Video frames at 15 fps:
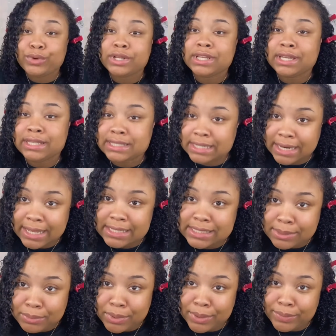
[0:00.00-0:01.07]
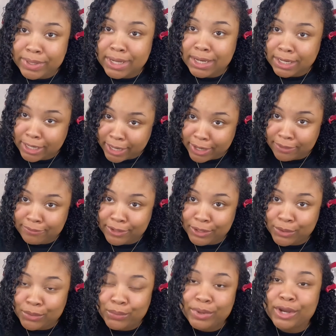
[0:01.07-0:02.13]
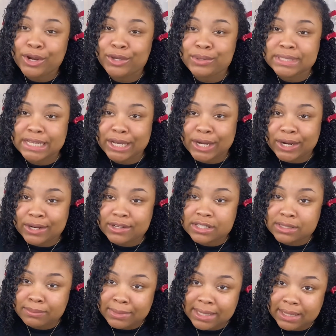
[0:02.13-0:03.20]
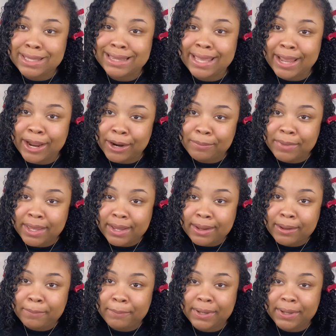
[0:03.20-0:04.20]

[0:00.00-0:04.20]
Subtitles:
In today's temporary color hair video, we are using CURLSMITH hair makeup,